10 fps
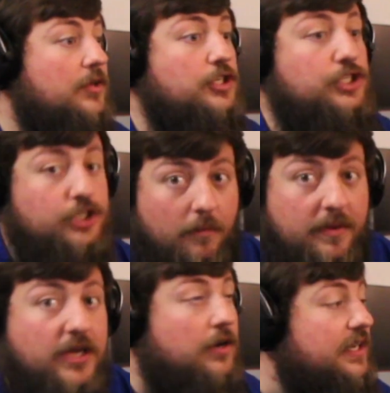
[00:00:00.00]
Show
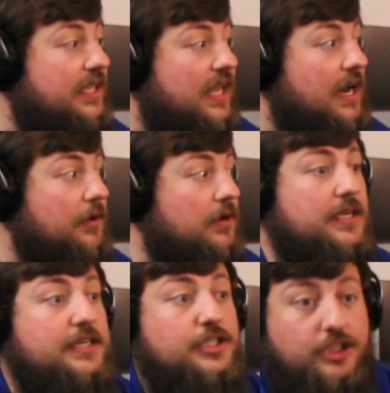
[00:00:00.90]
me you're good to get up
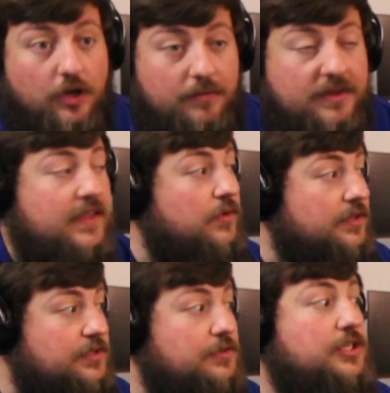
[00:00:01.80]
early. Show me that you
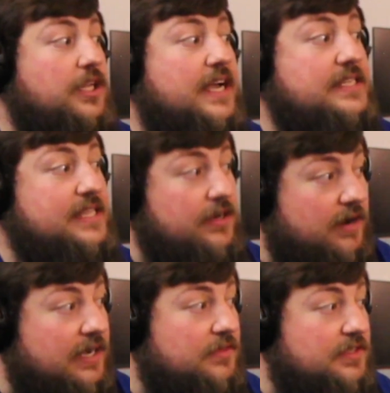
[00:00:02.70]
can socialize,
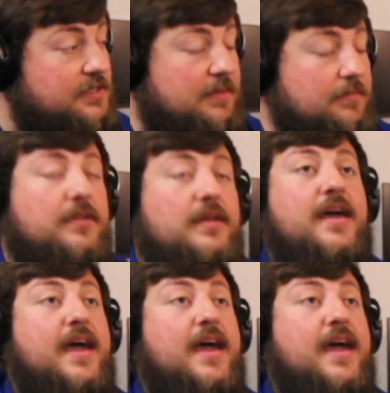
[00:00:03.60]
interact with these people,